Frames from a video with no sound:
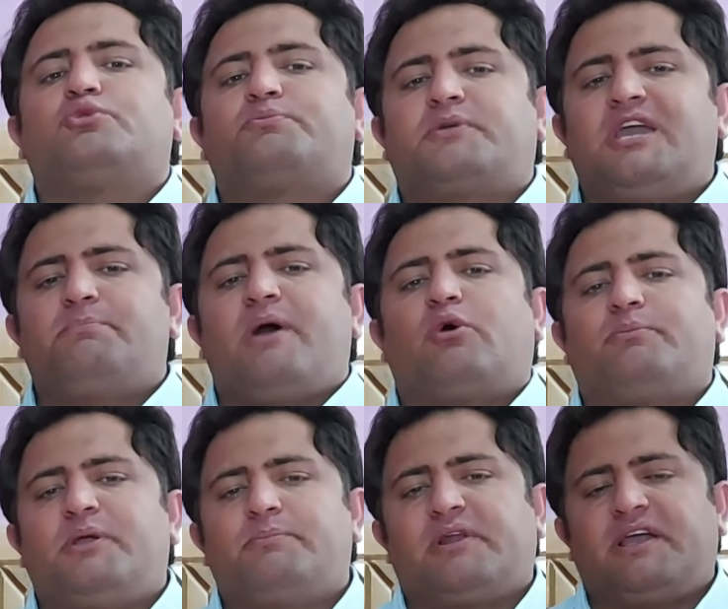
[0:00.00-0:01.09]
to keep our
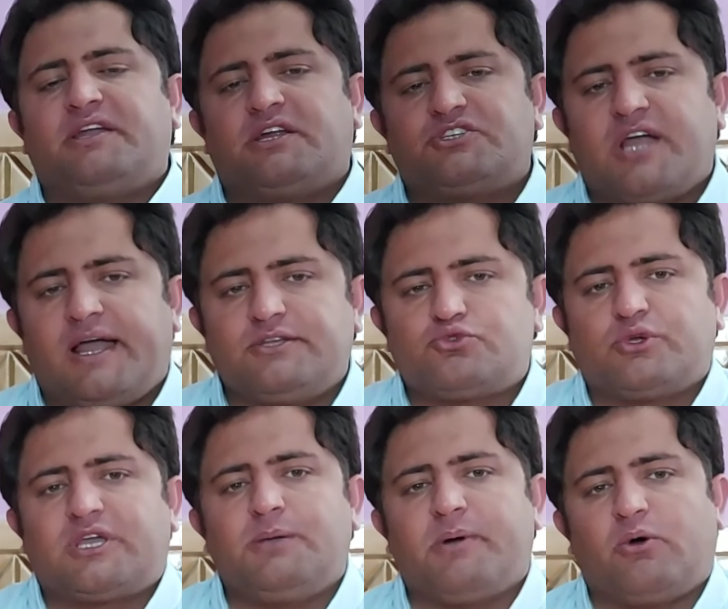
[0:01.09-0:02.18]
people energized, to
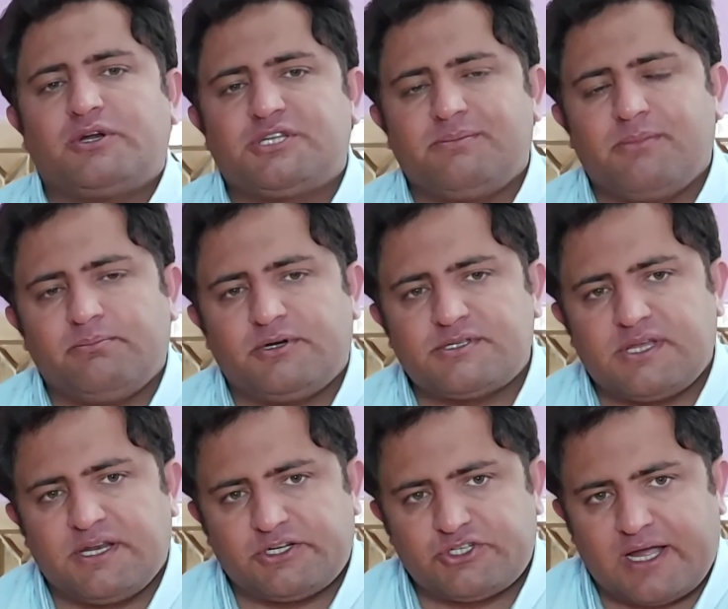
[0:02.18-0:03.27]
keep our team members
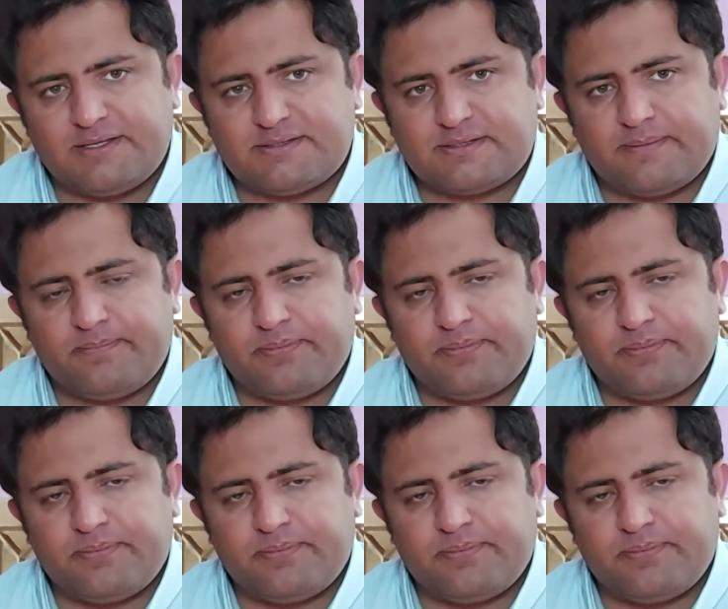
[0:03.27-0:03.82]
energized.